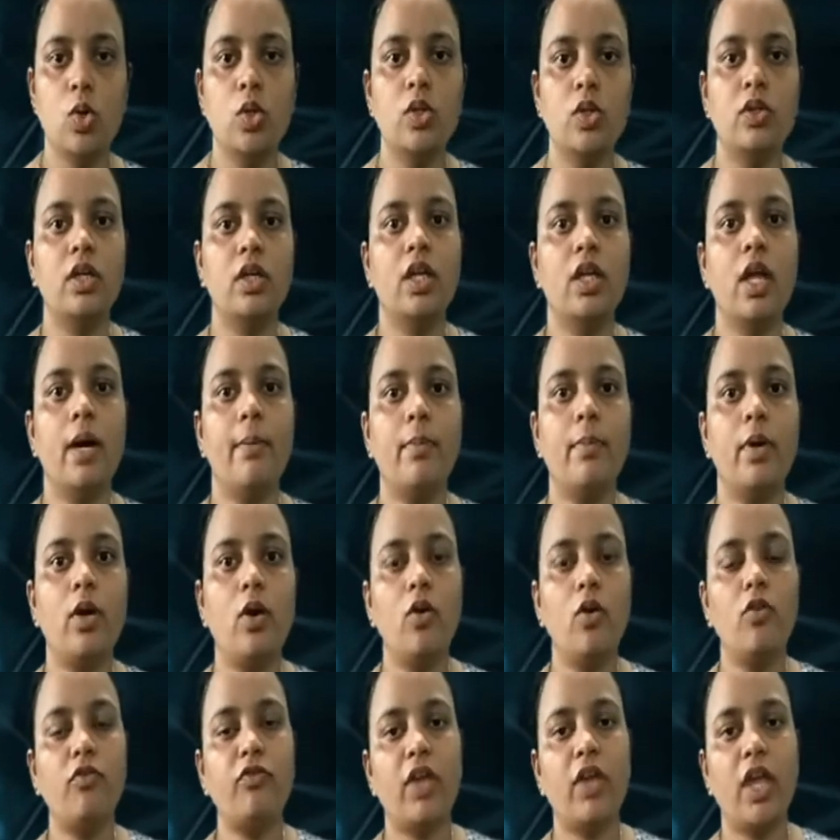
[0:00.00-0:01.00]
the number
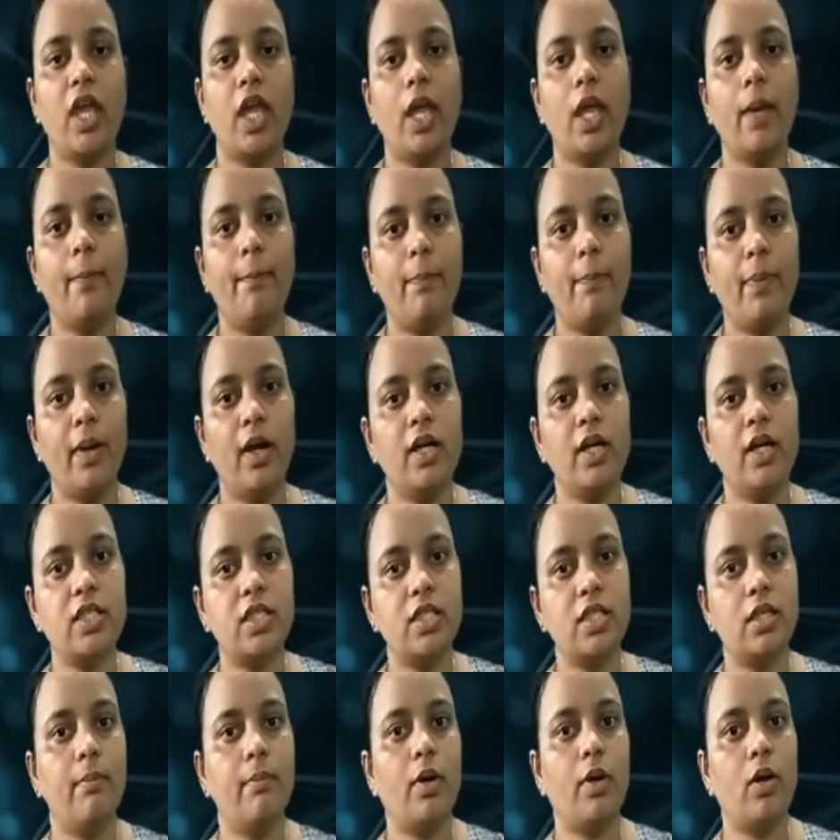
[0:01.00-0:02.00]
of a plus
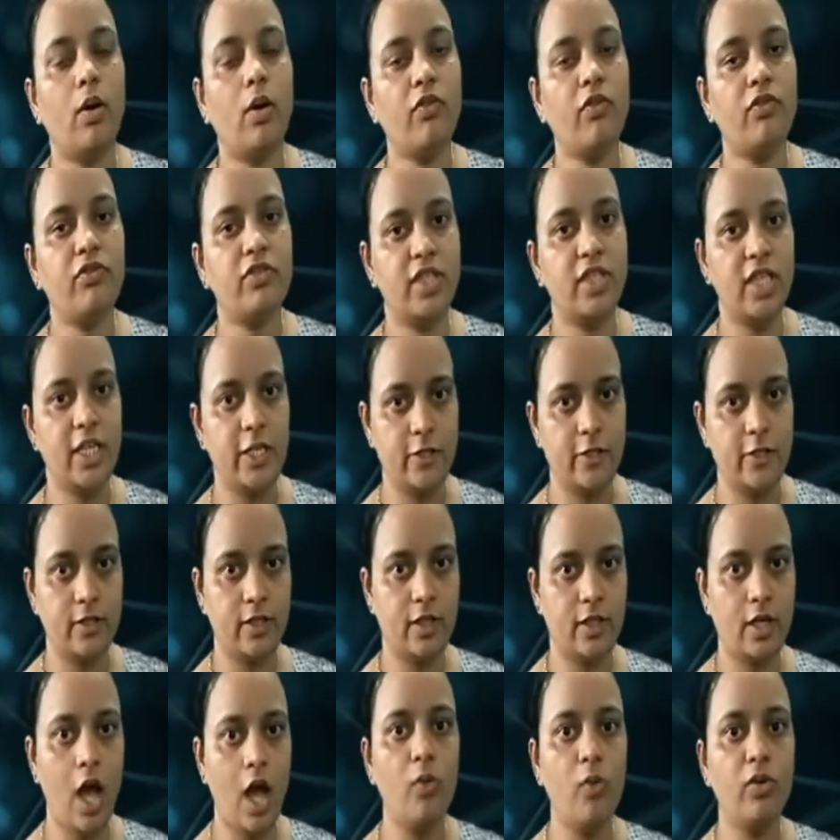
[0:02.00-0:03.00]
number of c's,
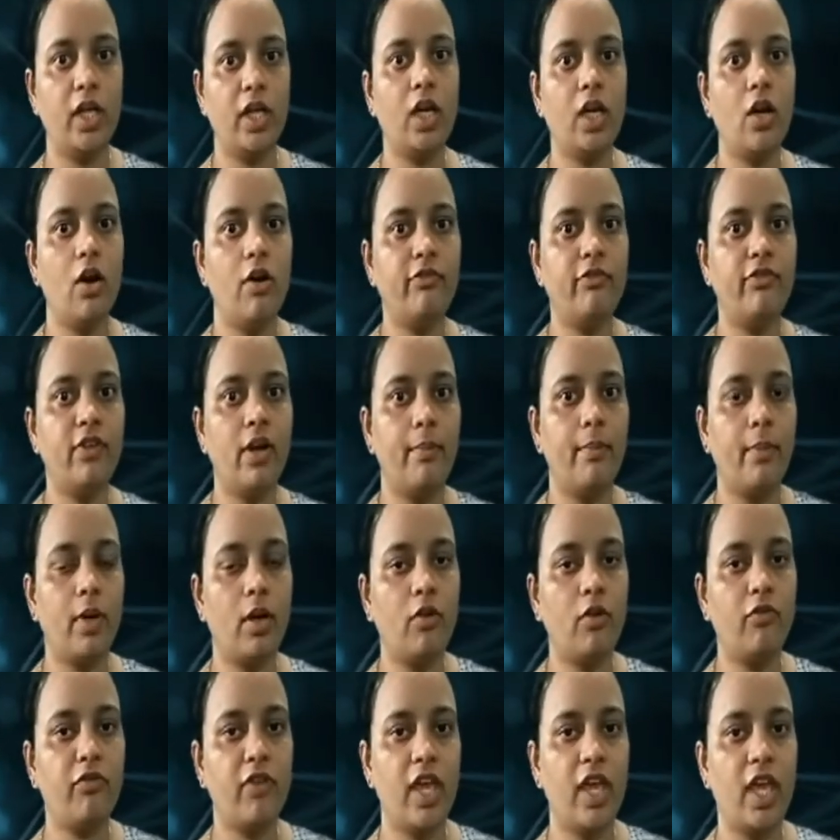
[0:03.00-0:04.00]
counting of number
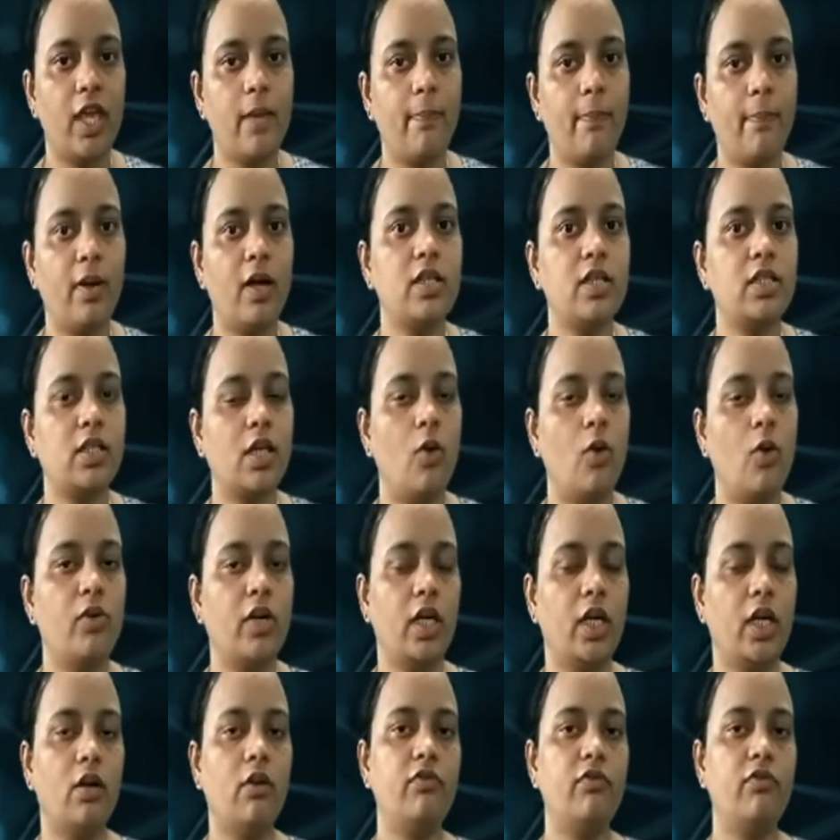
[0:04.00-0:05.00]
of a plus
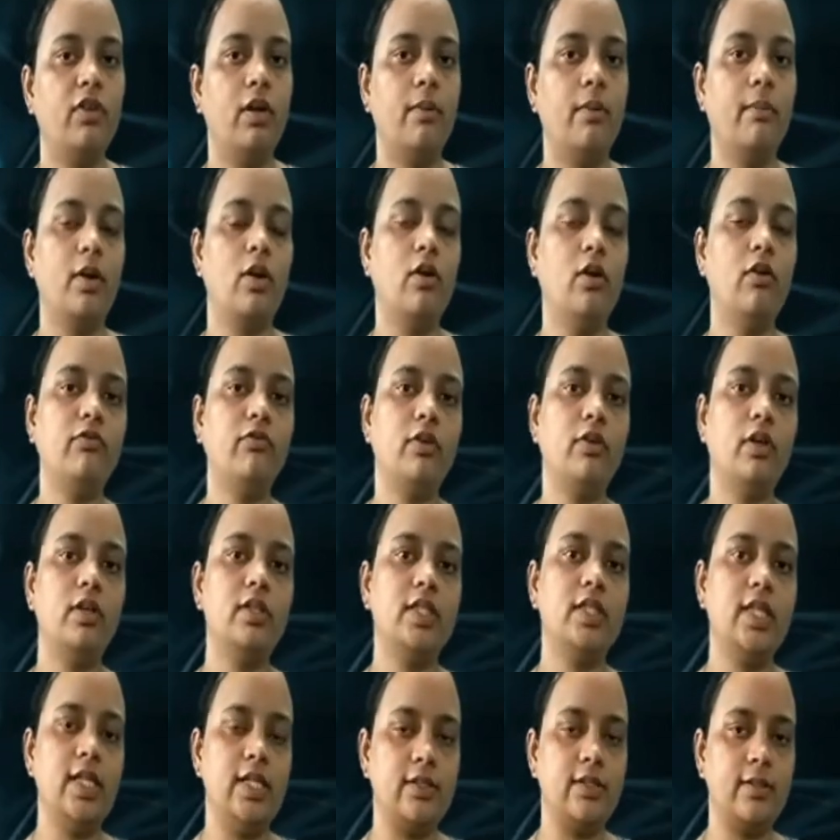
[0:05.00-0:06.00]
counting of number of
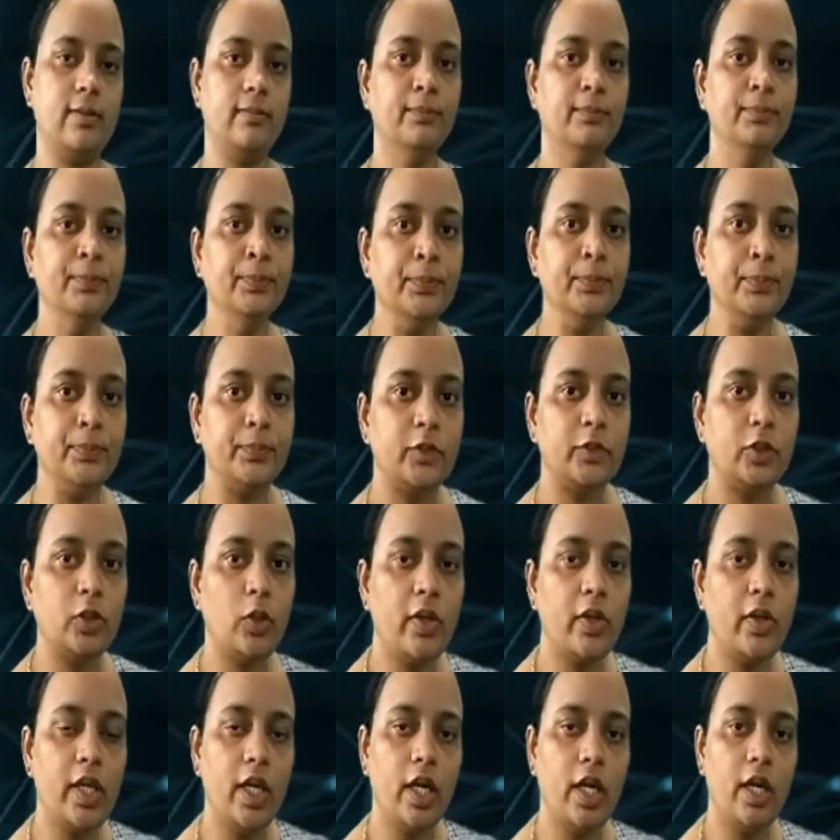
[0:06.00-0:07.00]
c's. So
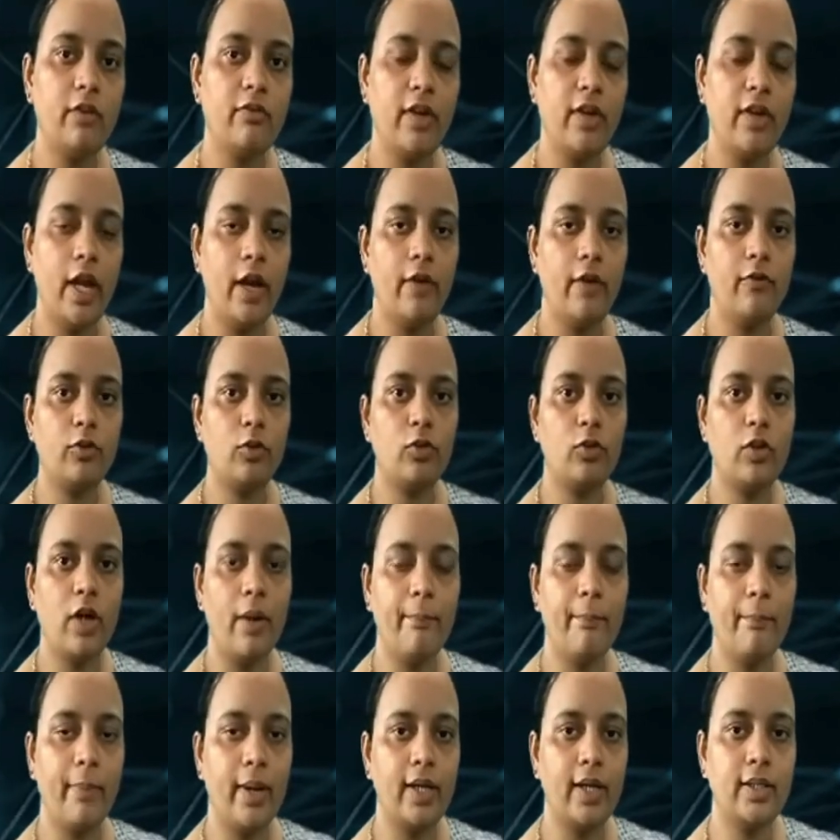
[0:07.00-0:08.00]
here we have to
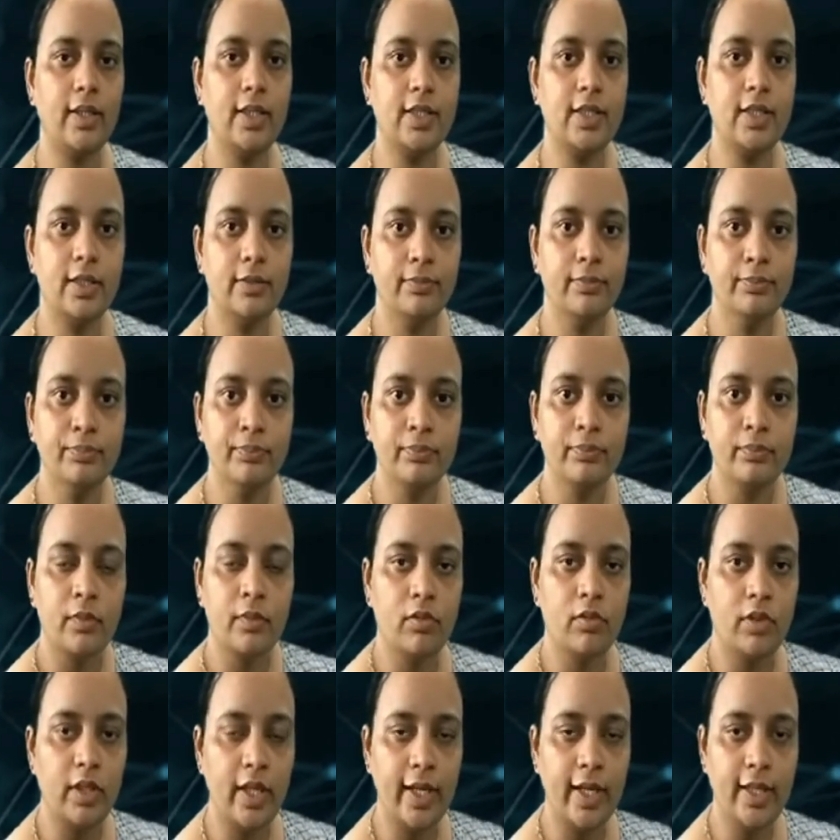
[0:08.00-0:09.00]
compare this
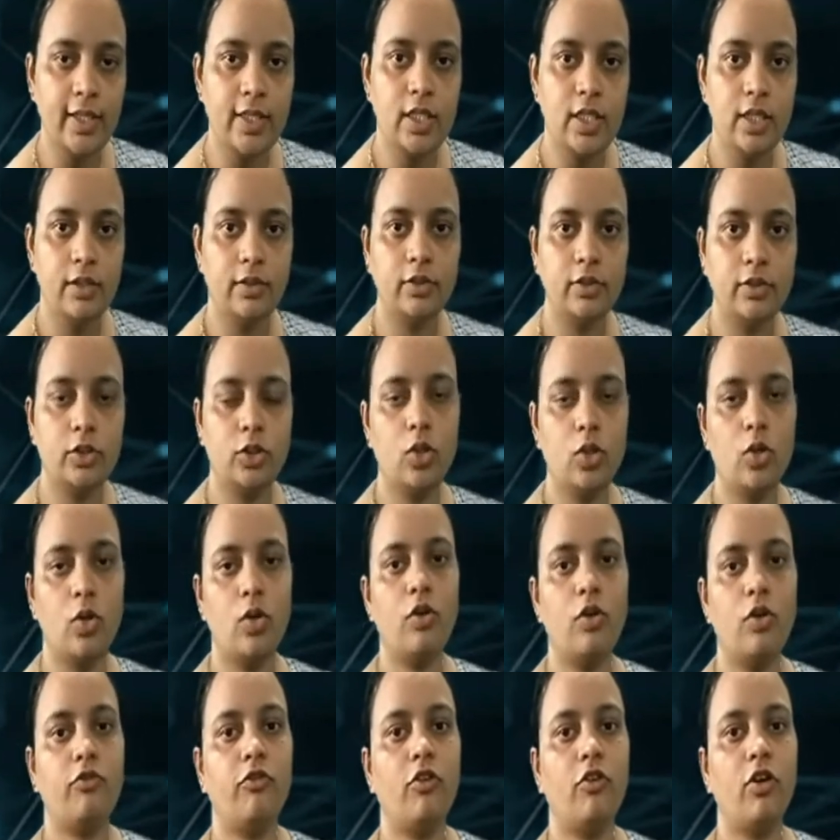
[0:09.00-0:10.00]
things.
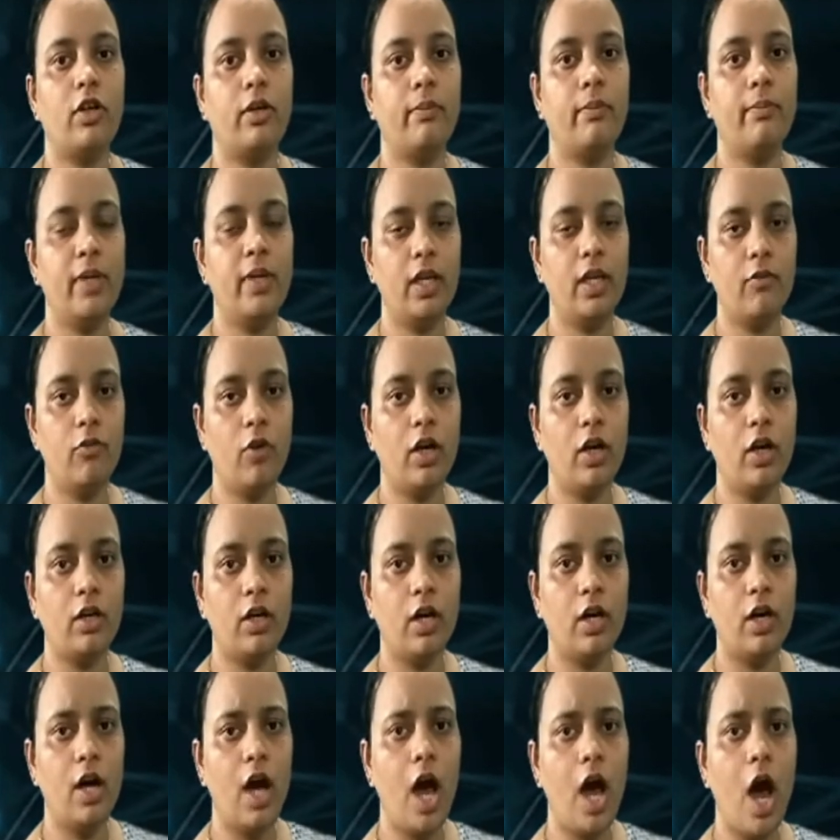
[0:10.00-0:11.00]
So for a b, what
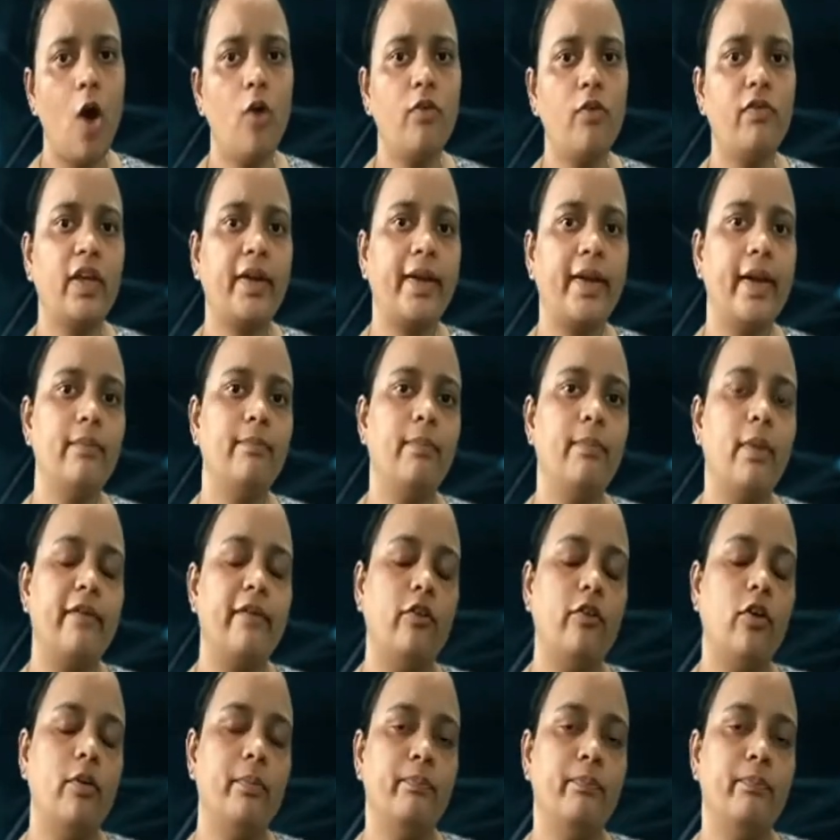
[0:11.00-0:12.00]
how we can
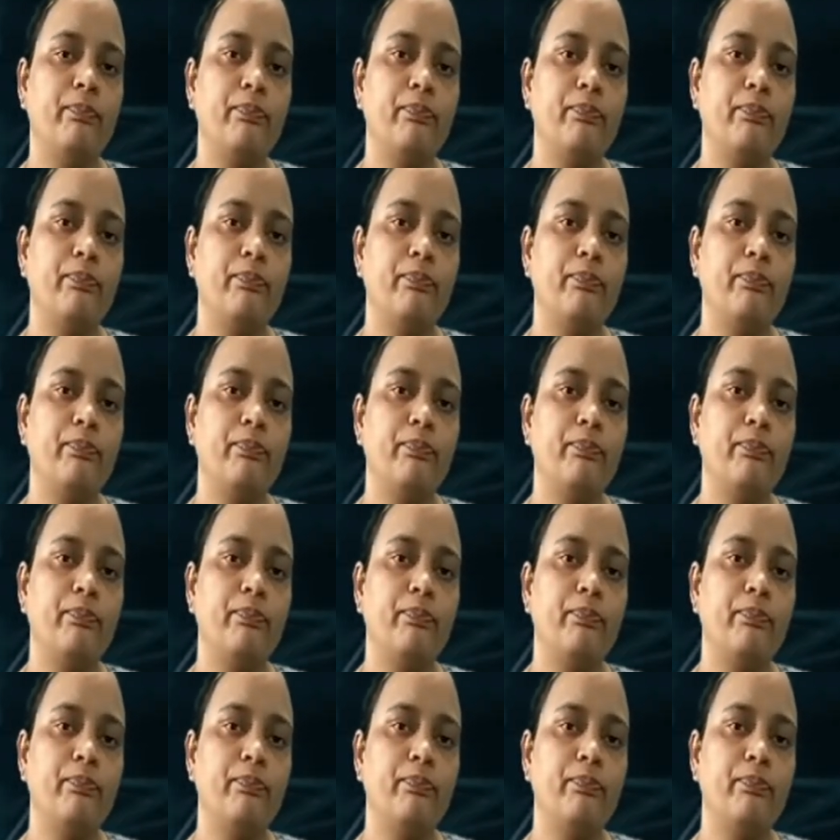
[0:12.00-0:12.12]
perform?